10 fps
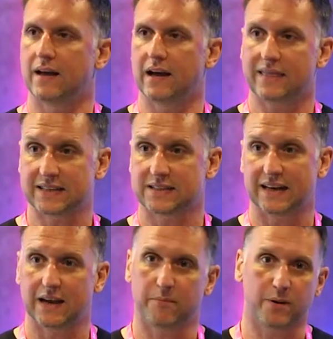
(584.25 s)
That's
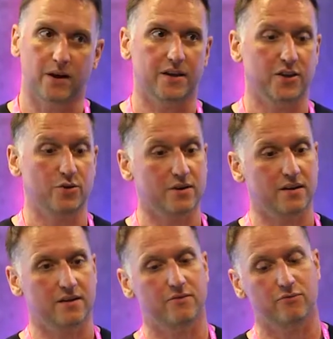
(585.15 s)
it. But you
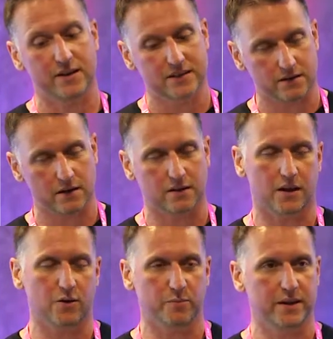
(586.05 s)
can
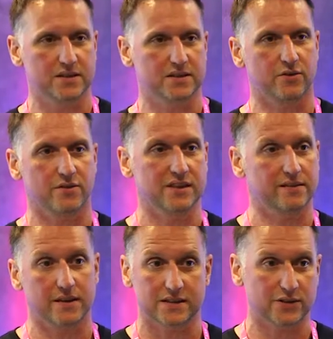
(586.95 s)
recycle old pieces of
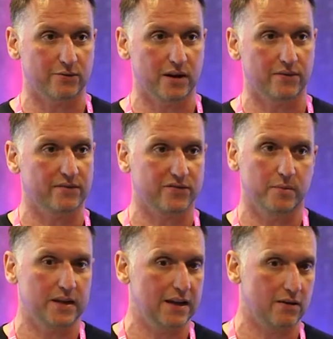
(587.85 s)
content that are still relevant
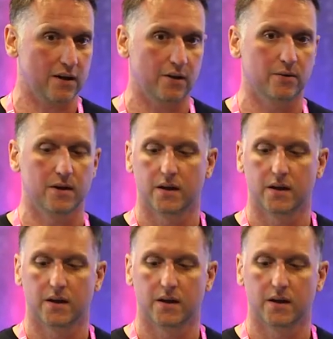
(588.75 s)
from a year ago,